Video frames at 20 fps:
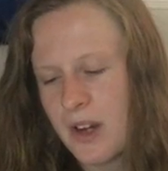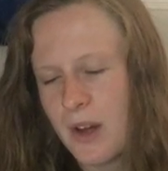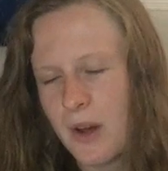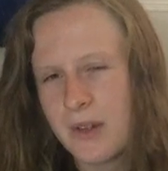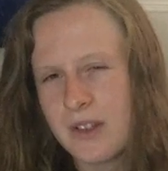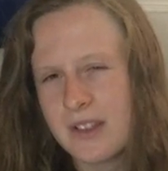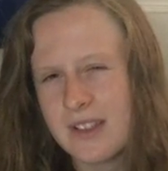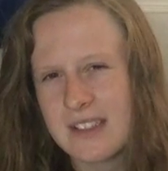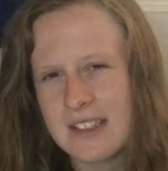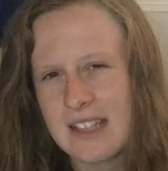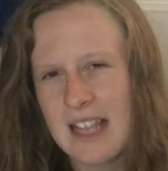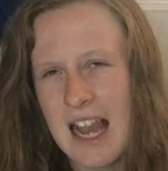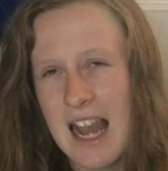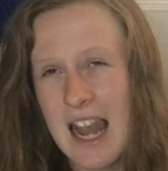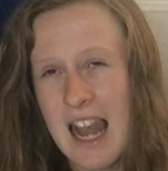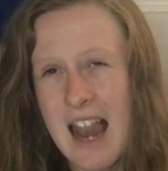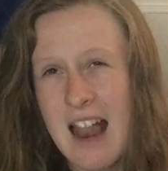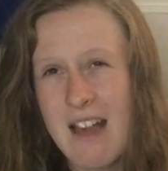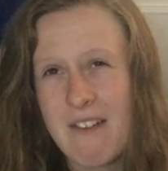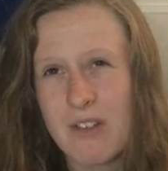when I was
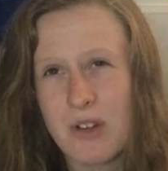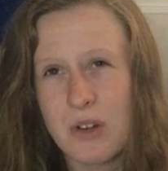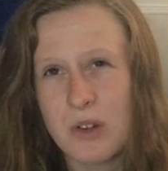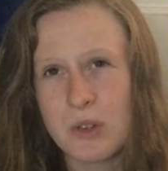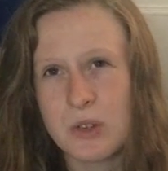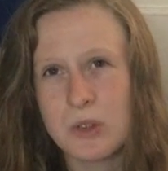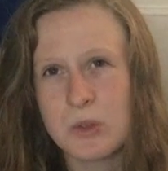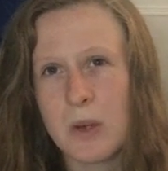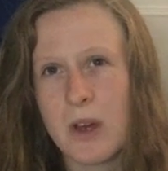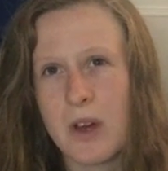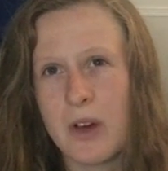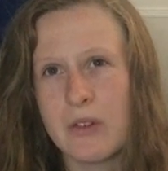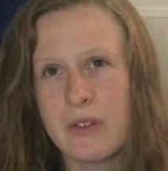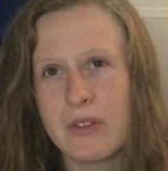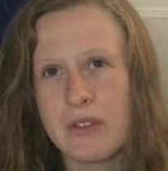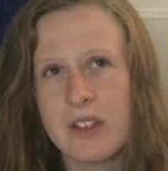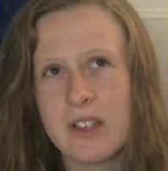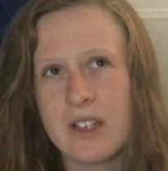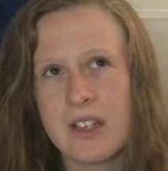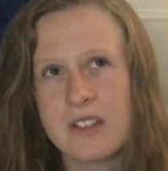11 or 12,
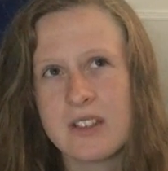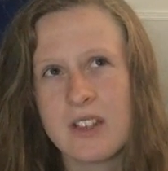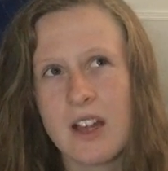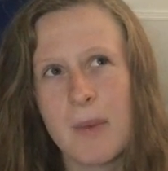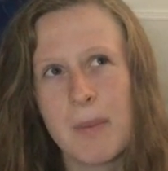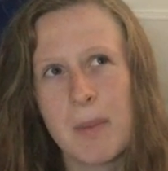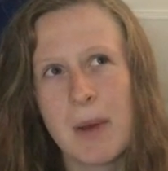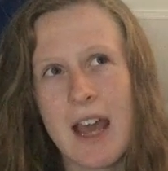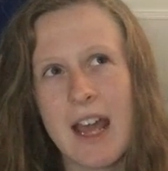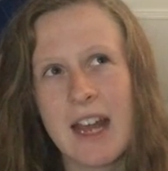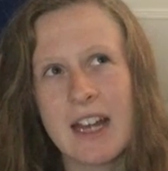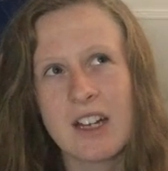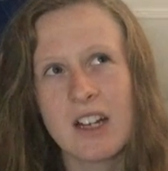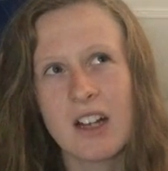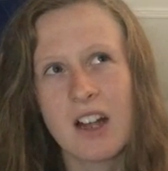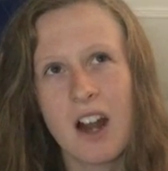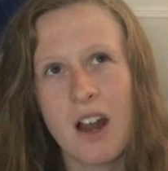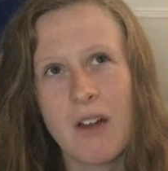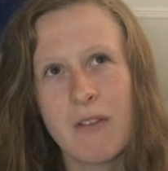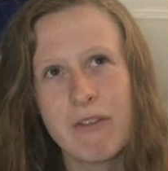and I started playing
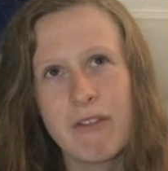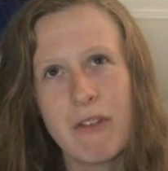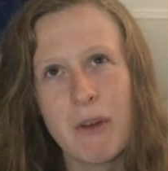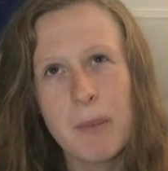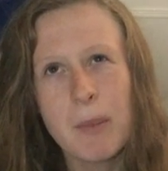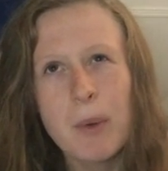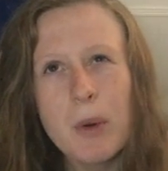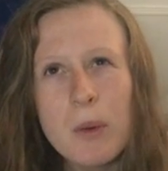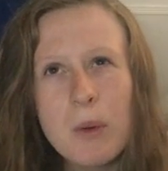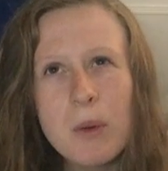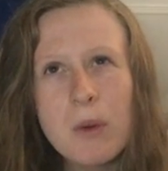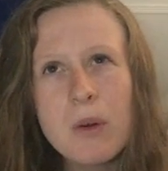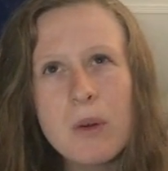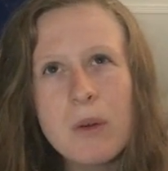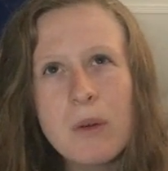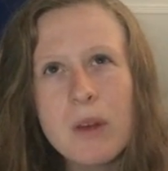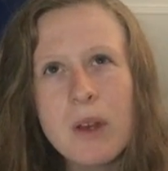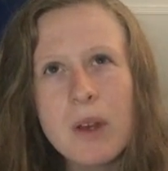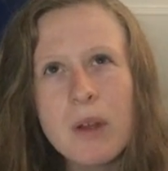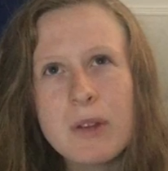club football
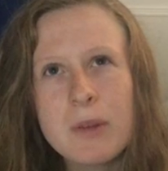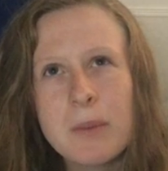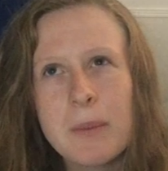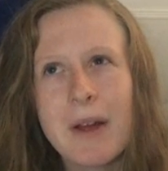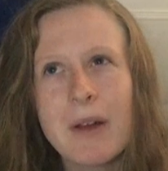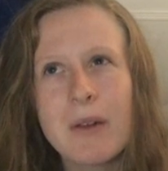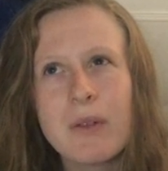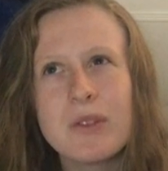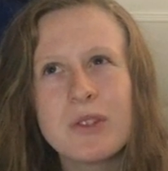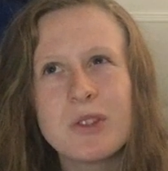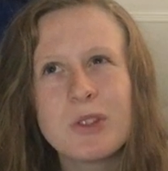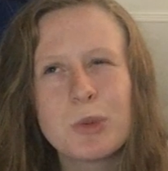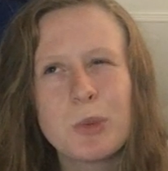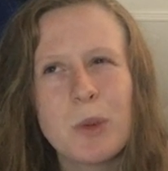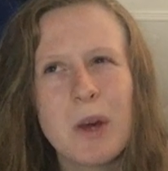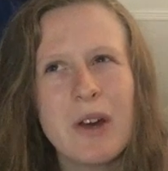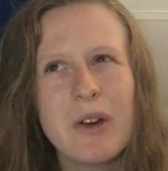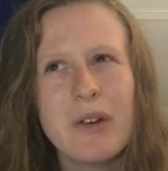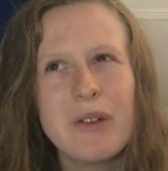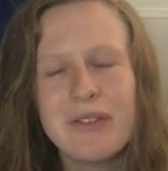when I was about
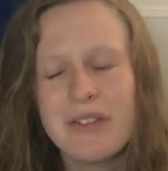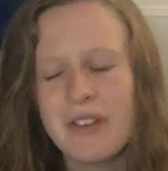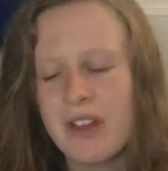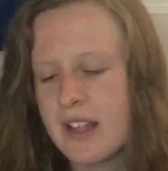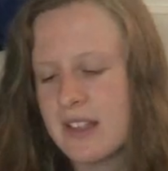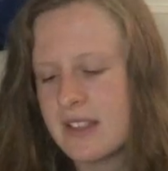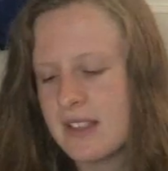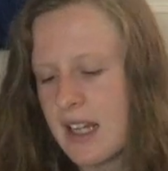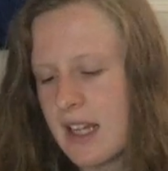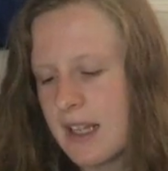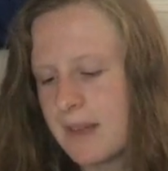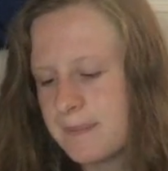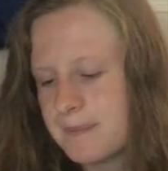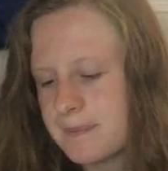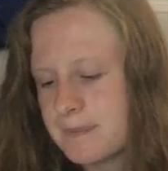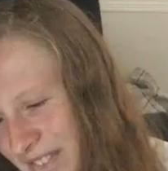12, 13.